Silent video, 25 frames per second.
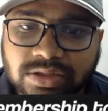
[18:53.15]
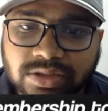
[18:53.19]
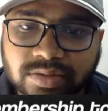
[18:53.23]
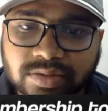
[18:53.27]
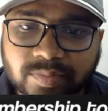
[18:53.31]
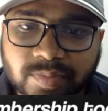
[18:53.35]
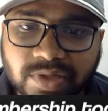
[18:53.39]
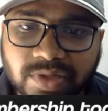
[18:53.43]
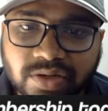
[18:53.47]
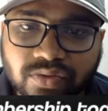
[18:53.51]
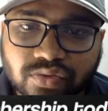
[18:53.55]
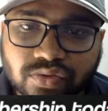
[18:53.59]

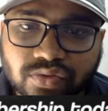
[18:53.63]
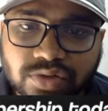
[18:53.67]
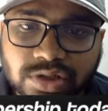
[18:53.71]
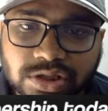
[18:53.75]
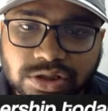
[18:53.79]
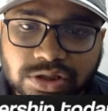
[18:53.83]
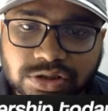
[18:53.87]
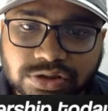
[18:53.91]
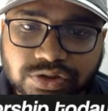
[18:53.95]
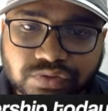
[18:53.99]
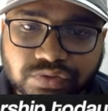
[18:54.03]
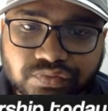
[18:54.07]
and by
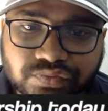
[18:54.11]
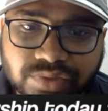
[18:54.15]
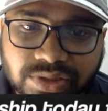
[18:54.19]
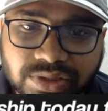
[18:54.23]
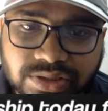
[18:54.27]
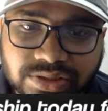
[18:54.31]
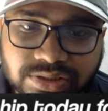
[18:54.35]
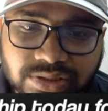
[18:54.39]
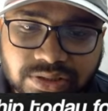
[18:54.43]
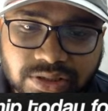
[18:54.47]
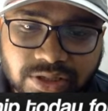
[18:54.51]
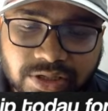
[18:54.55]
holding shift
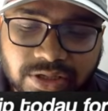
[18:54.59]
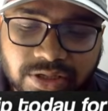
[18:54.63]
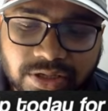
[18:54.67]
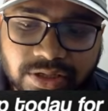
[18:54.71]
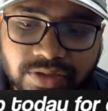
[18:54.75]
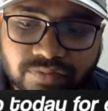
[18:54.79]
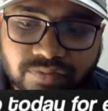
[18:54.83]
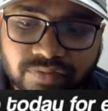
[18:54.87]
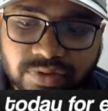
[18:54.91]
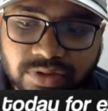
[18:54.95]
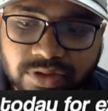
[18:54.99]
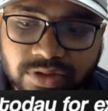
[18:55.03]
I'll
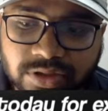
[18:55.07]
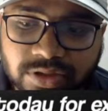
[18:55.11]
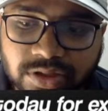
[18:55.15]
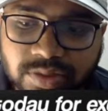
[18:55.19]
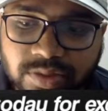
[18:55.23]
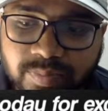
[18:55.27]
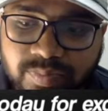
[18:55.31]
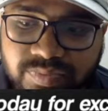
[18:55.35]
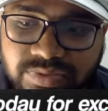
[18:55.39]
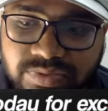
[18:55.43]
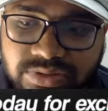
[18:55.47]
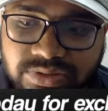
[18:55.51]
create one
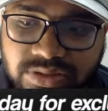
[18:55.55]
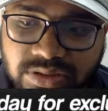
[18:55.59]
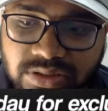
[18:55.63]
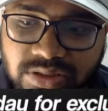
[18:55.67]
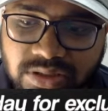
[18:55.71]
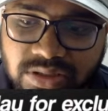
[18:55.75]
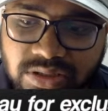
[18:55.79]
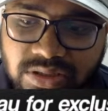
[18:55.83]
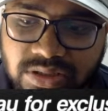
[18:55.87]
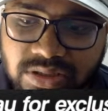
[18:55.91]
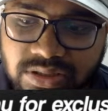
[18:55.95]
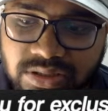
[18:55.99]
ellipse.
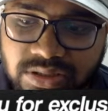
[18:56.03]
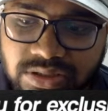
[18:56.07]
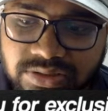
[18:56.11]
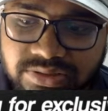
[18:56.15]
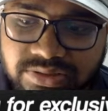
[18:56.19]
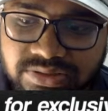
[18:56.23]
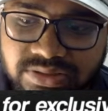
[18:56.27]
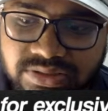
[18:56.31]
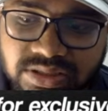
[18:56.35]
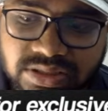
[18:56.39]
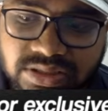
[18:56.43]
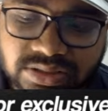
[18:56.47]
Let's
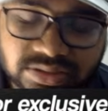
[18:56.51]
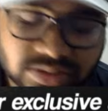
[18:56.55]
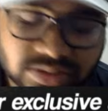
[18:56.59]
select